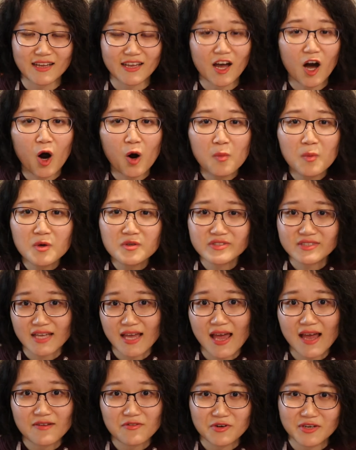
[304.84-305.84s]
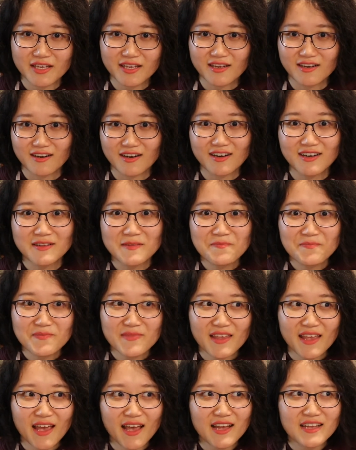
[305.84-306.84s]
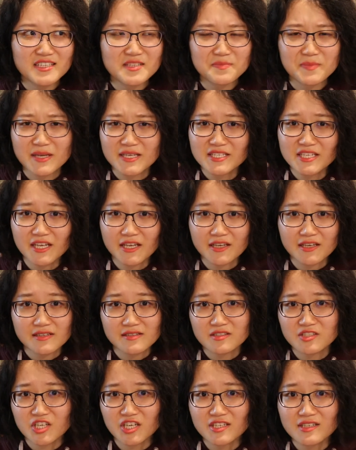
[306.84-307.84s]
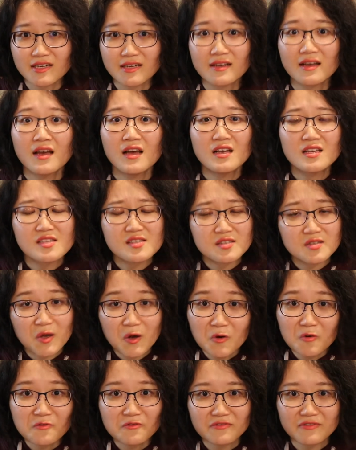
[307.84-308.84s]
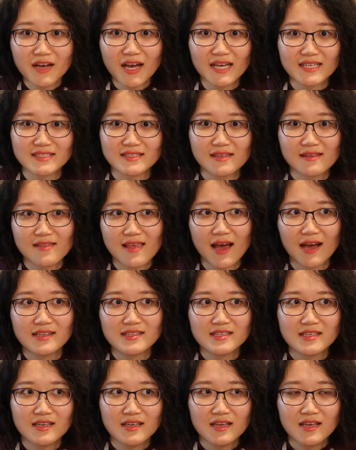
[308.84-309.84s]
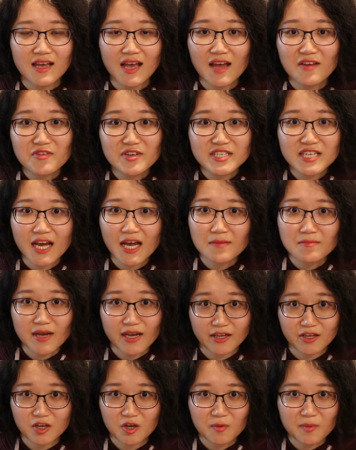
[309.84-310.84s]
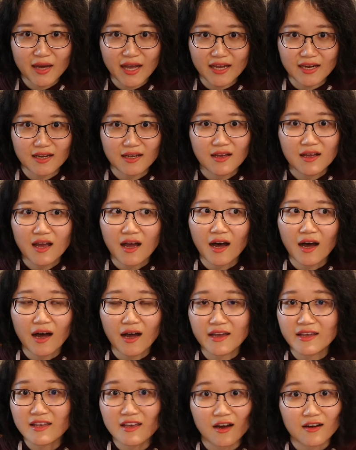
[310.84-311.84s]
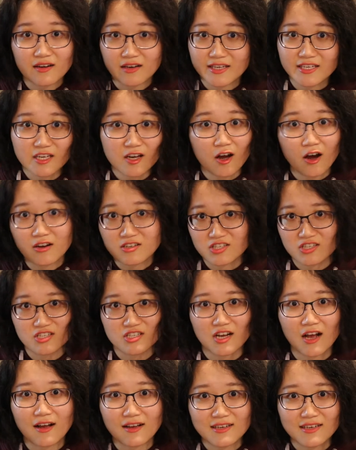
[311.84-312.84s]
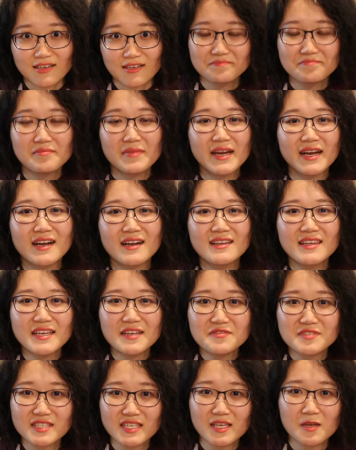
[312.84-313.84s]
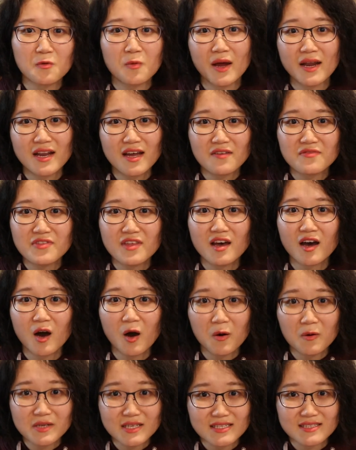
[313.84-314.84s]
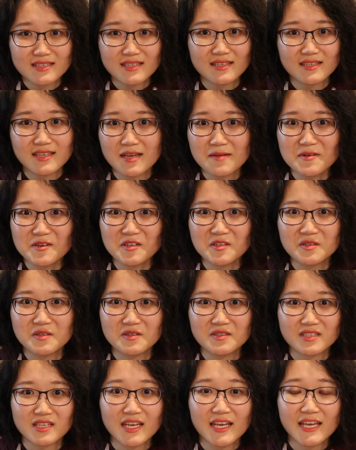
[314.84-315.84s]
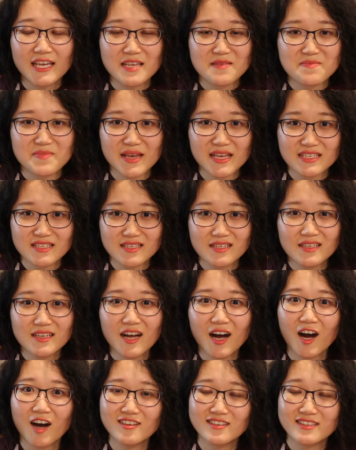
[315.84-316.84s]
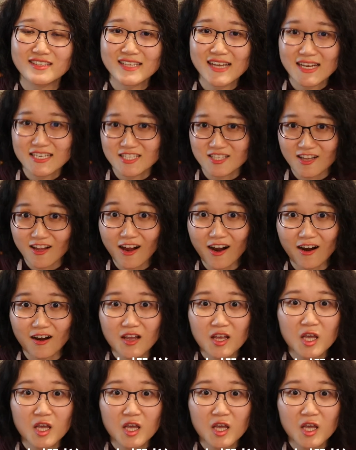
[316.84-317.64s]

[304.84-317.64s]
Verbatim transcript: almost every year. And Beijing is changing so fast that every time I go back, I got a culture shock. Meyer lived in one of the oldest neighborhoods in Beijing called Dashilar,